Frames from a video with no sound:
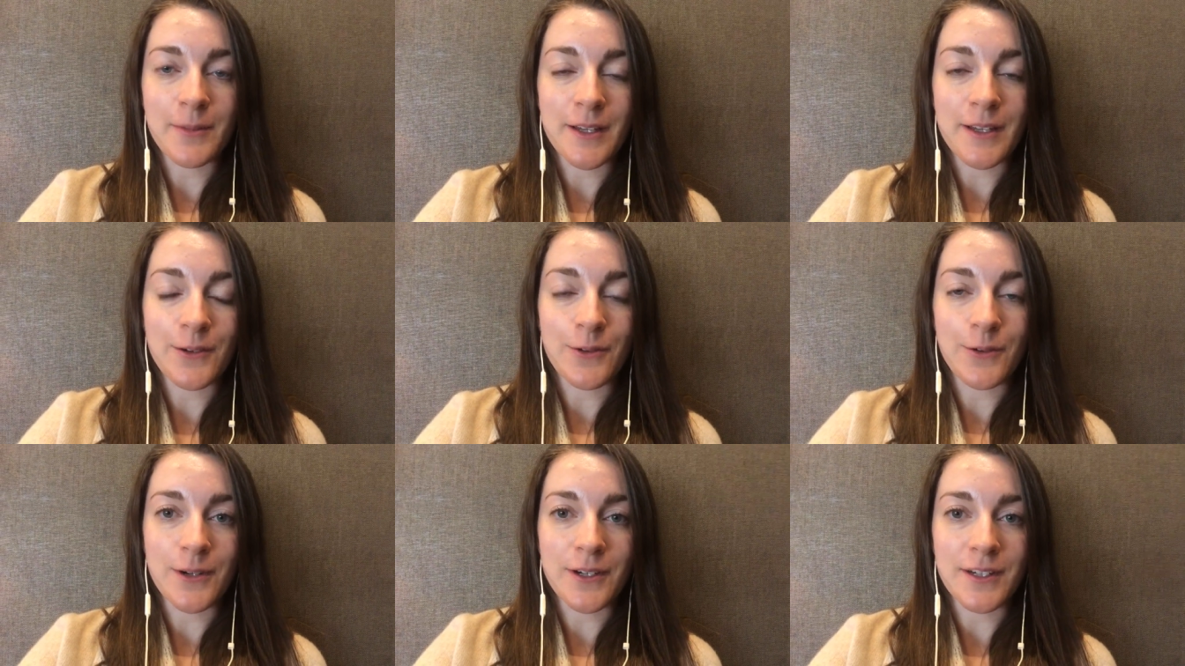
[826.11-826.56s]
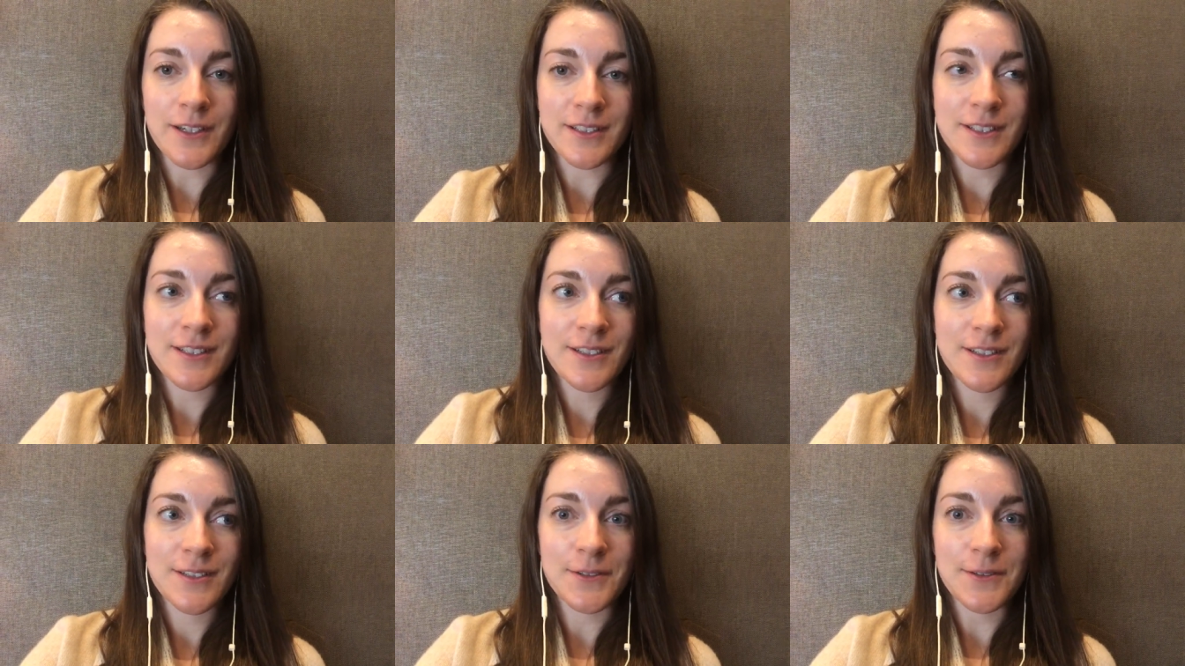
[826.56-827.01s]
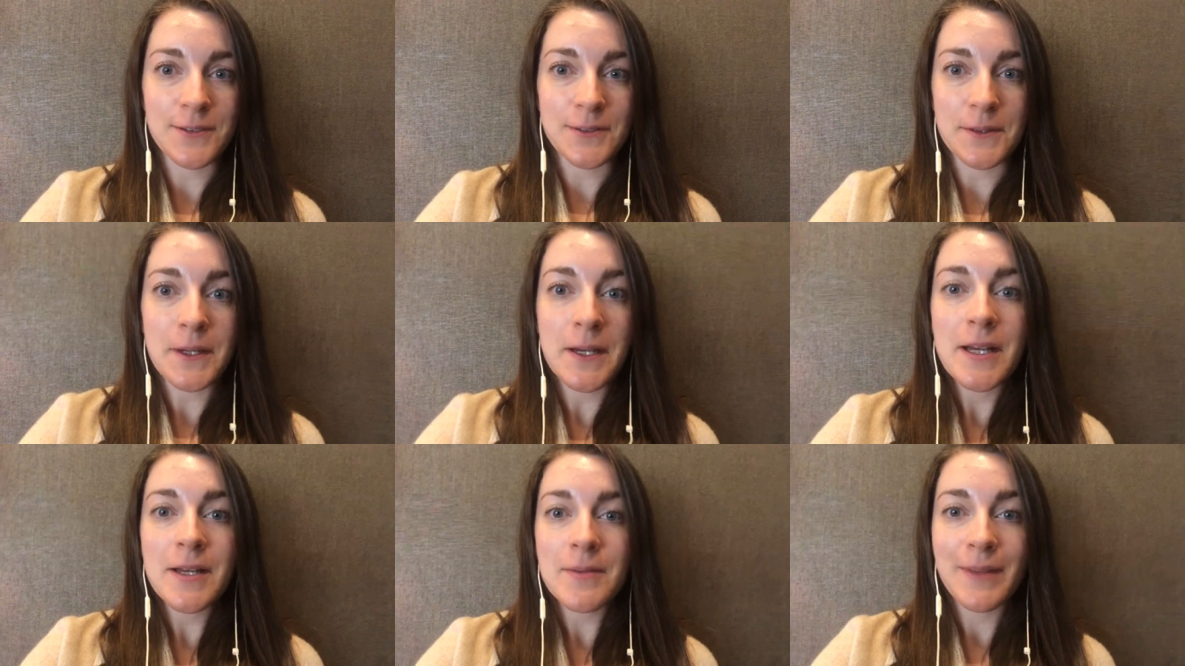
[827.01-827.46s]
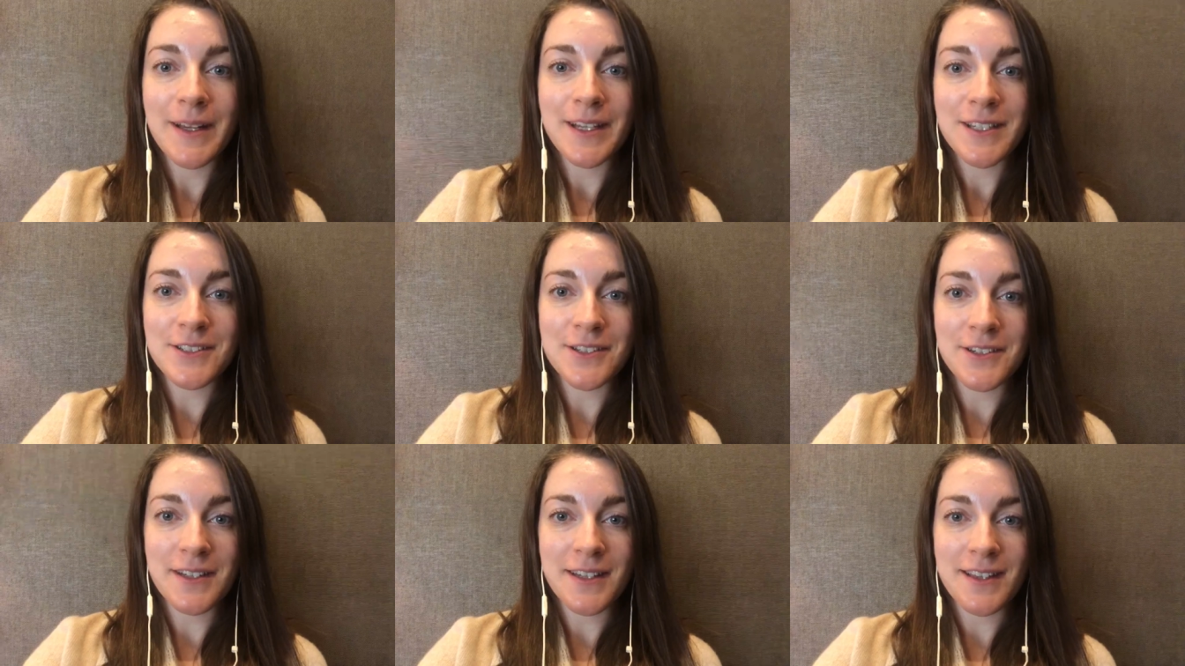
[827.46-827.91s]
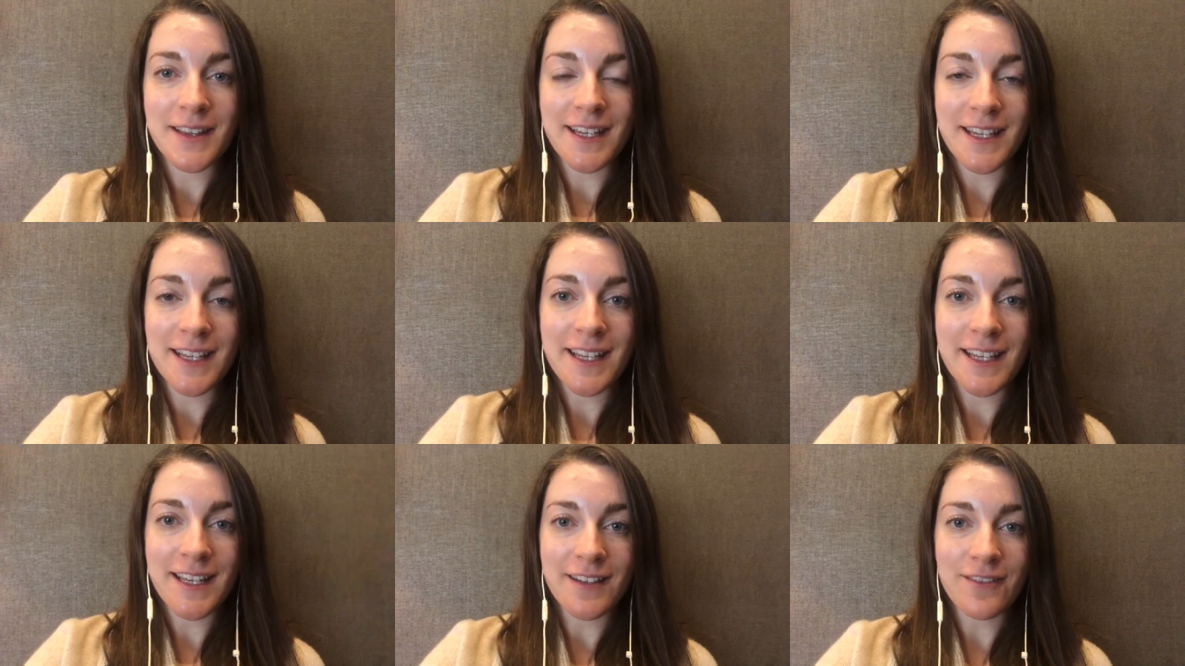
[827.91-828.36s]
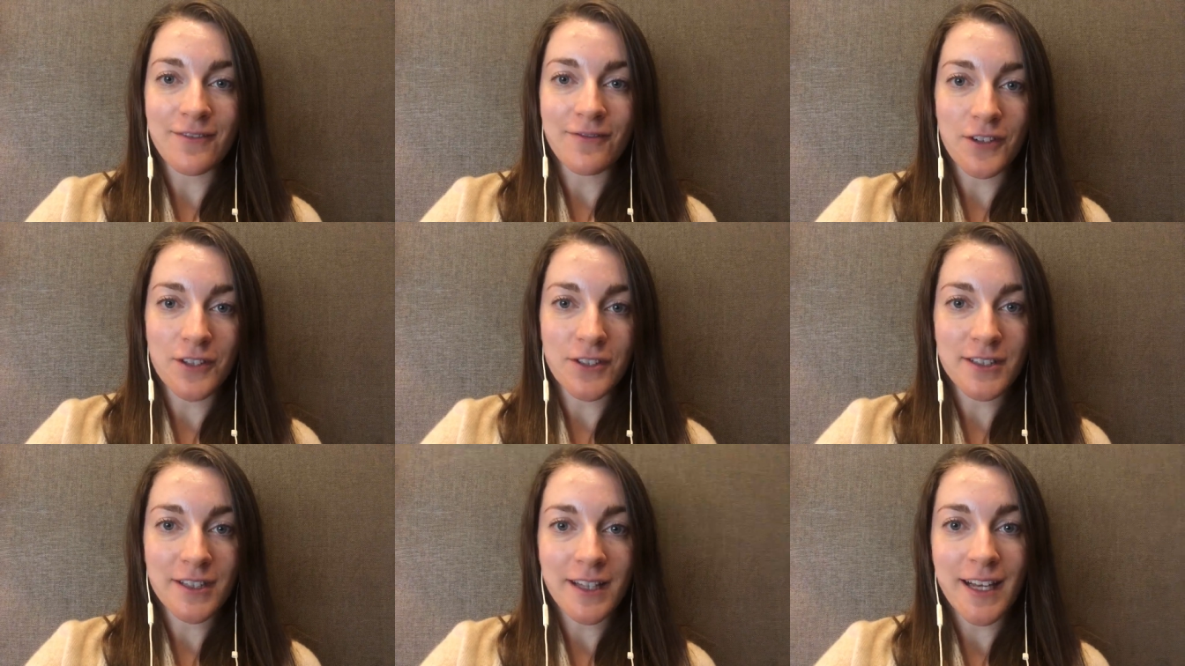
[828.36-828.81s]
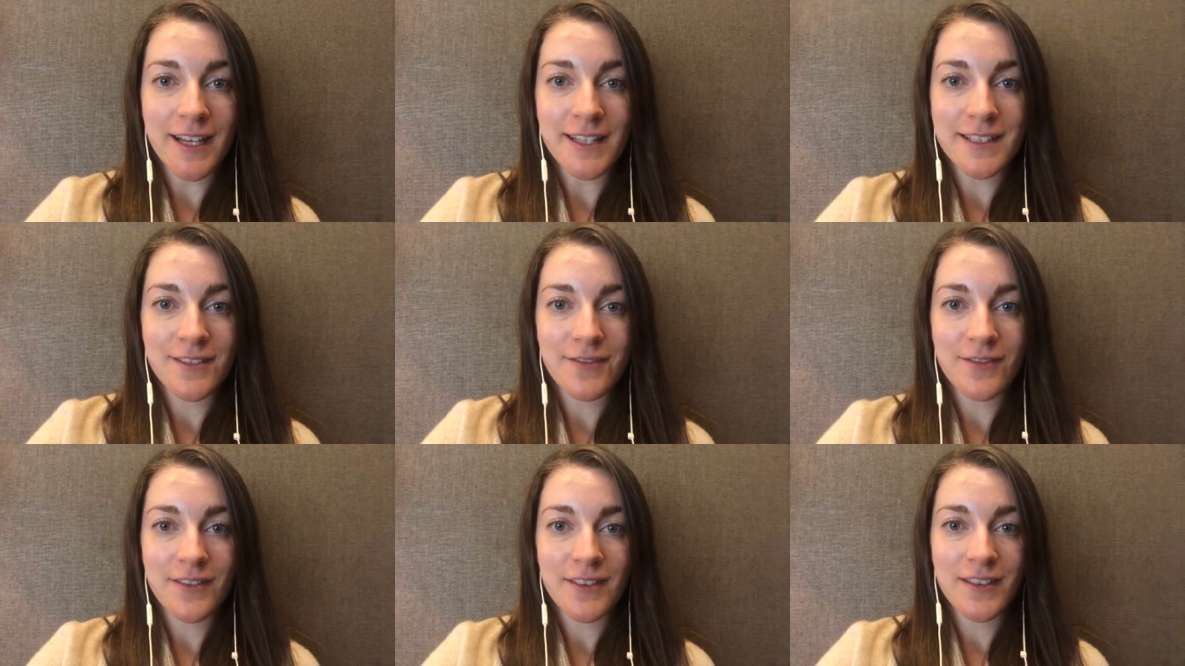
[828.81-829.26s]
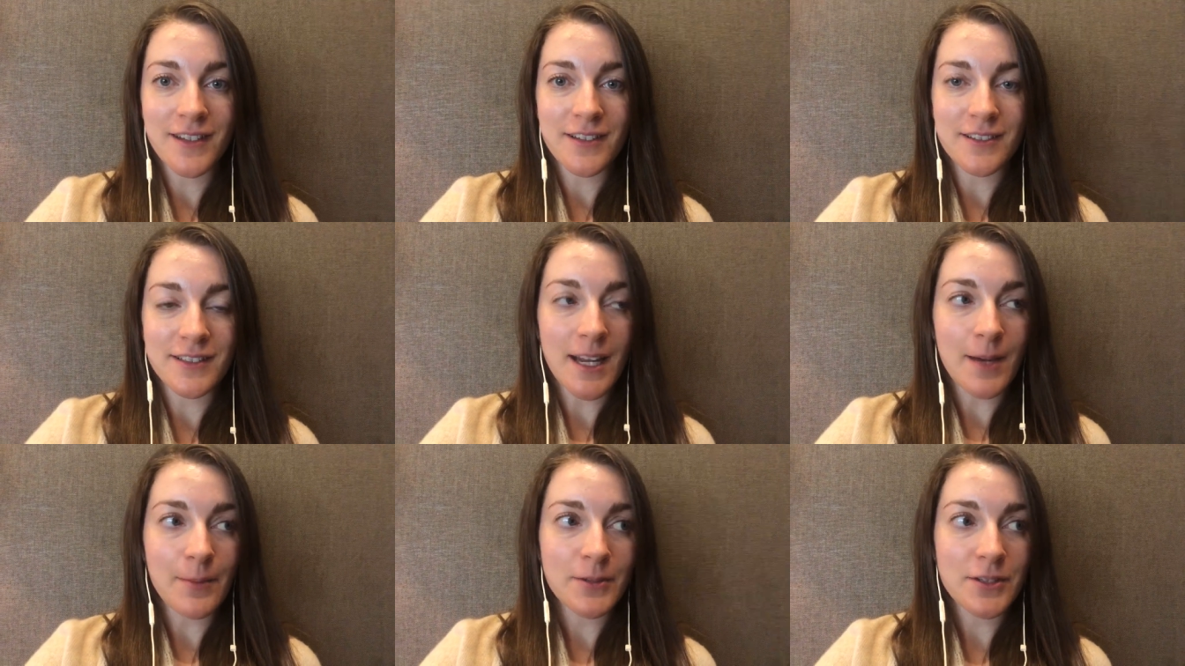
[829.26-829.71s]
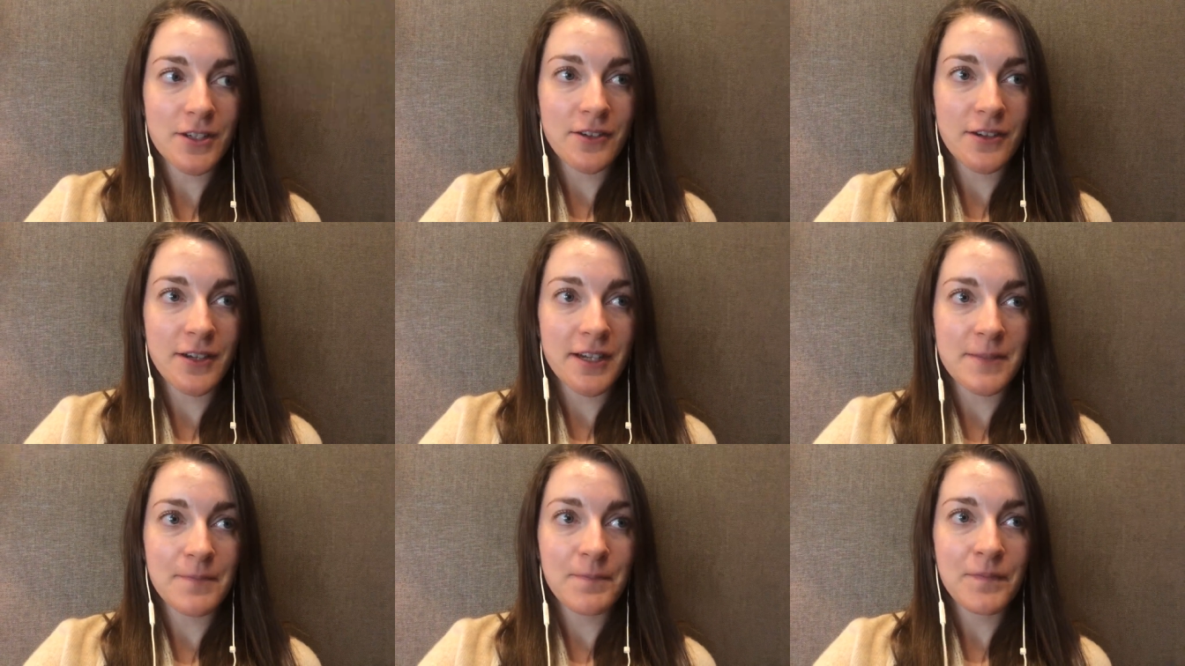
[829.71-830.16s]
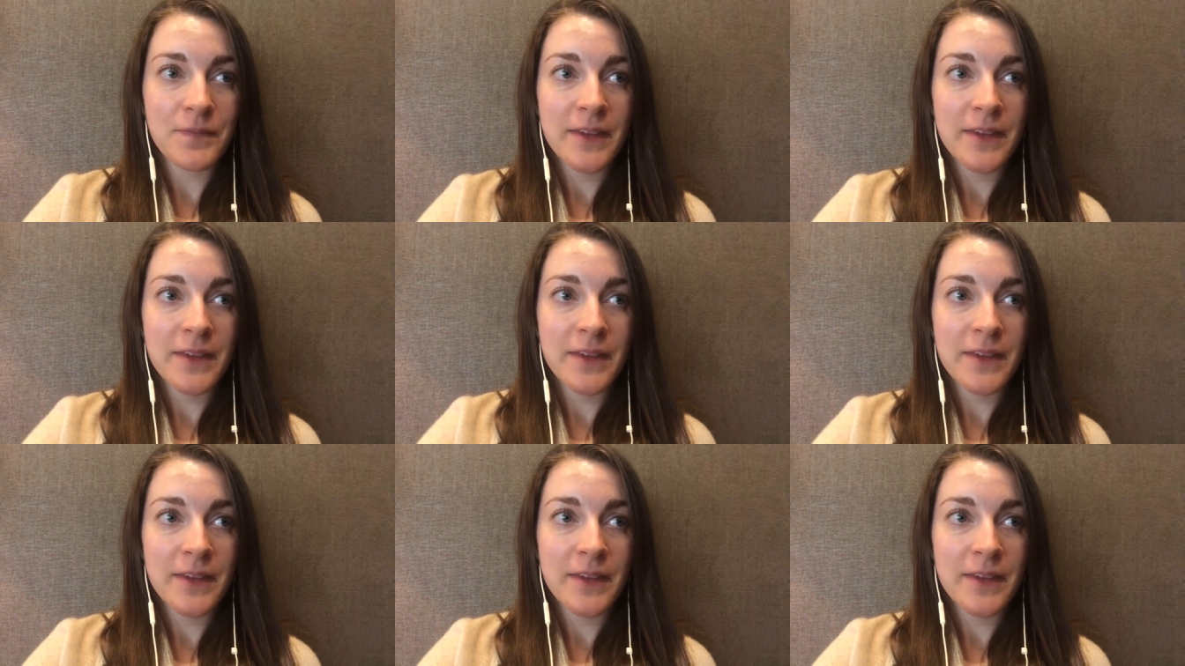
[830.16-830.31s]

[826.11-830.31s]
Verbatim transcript: in order to make sure that they can get in first class if there's an opportunity.